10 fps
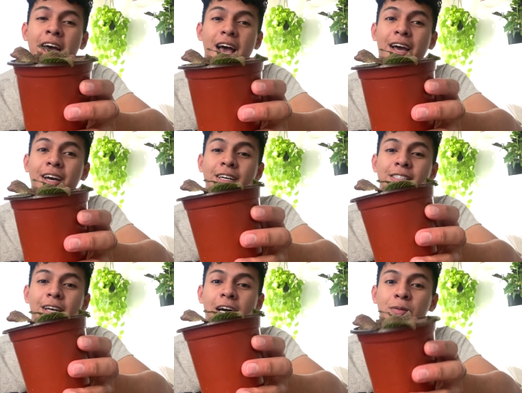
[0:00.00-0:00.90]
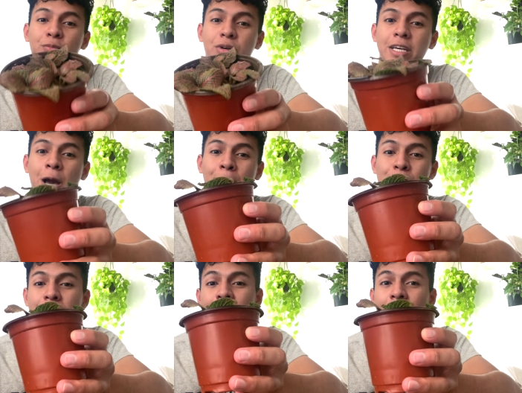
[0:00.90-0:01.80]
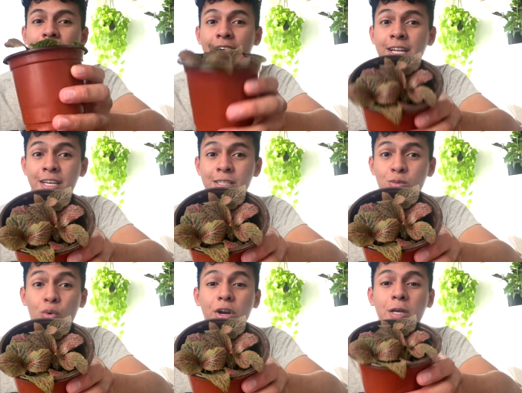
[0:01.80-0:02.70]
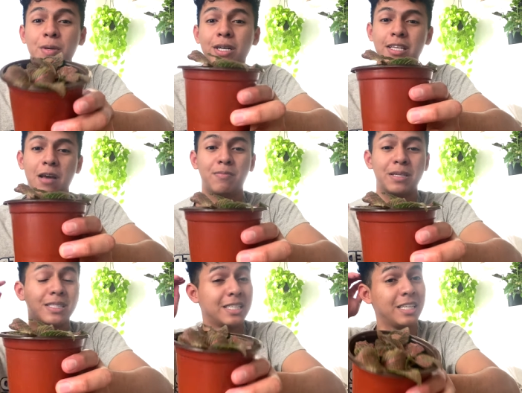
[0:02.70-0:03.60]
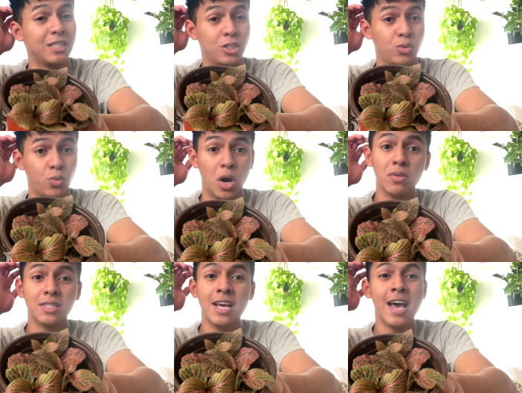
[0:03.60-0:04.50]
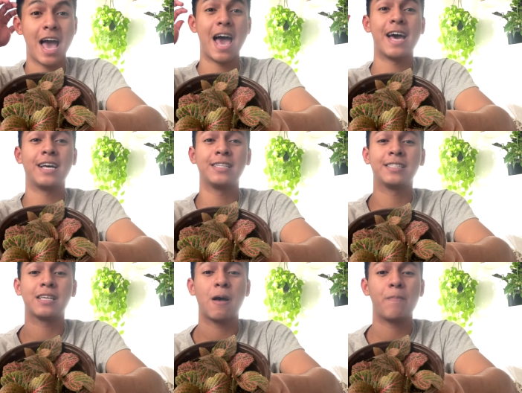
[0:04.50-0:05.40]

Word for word: and I am really happy to say that it is working because I've been seeing new growth and